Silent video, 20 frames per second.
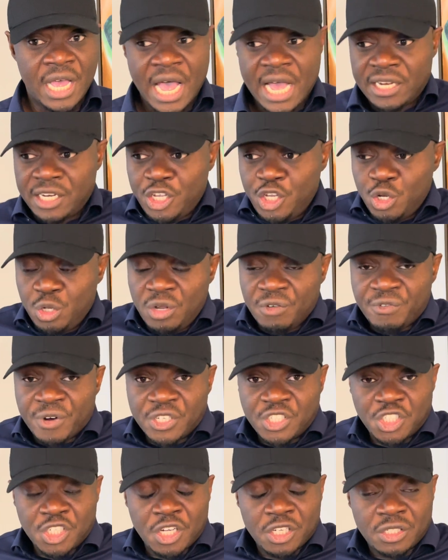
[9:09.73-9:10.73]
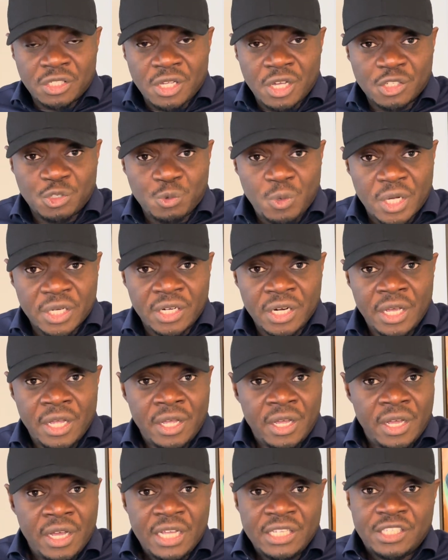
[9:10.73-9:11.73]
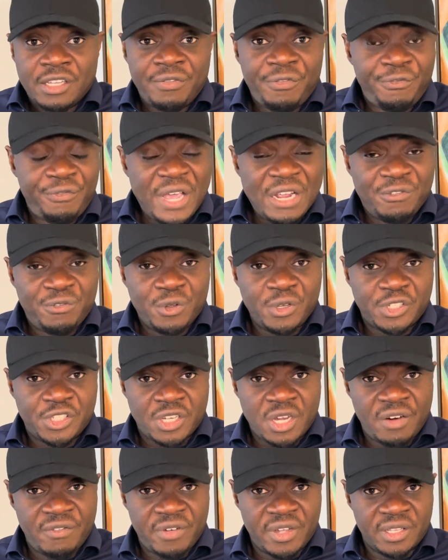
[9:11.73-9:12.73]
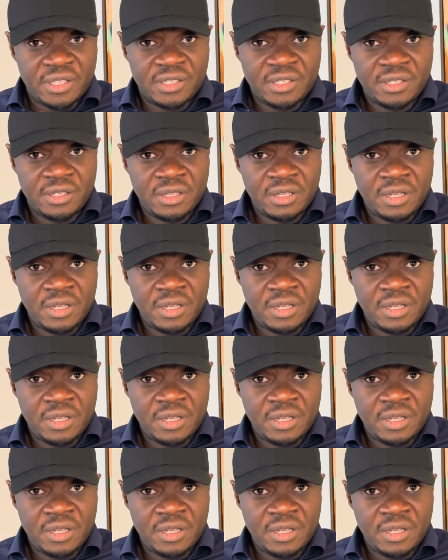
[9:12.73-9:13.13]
And the universe just does what? It's a faithful servant.